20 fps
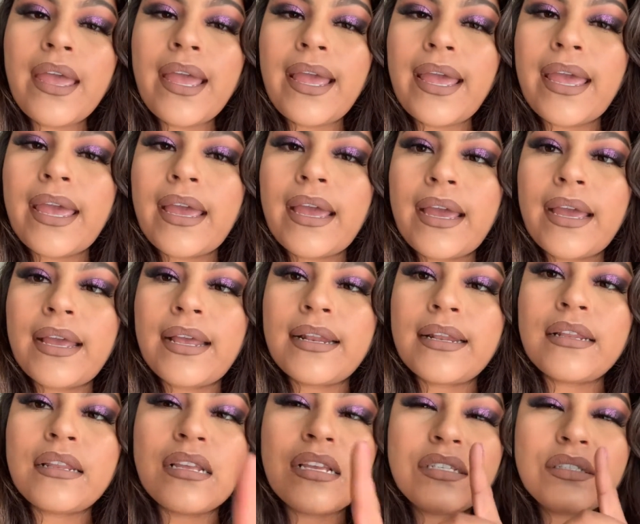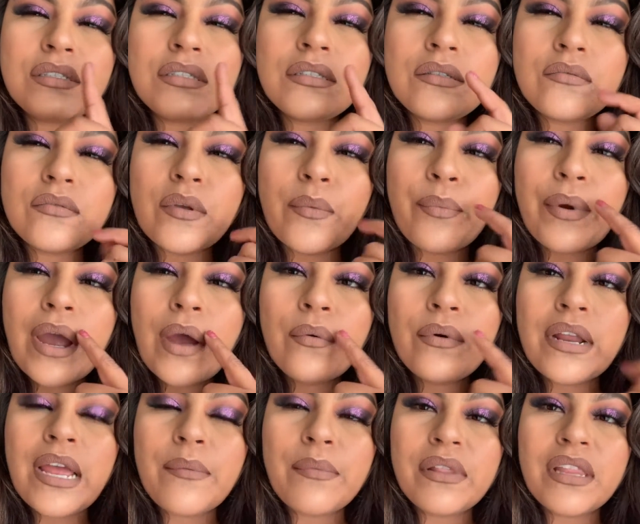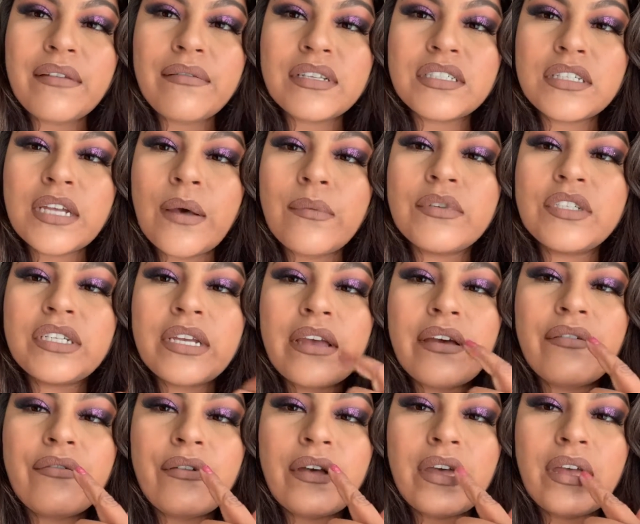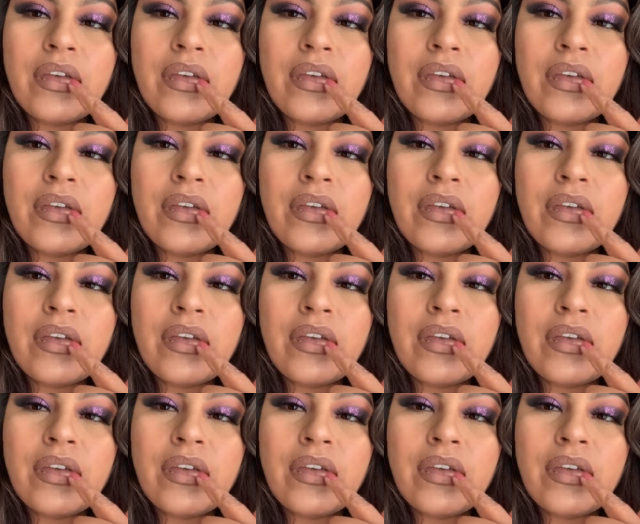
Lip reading: And the brown one I believe is top shelf,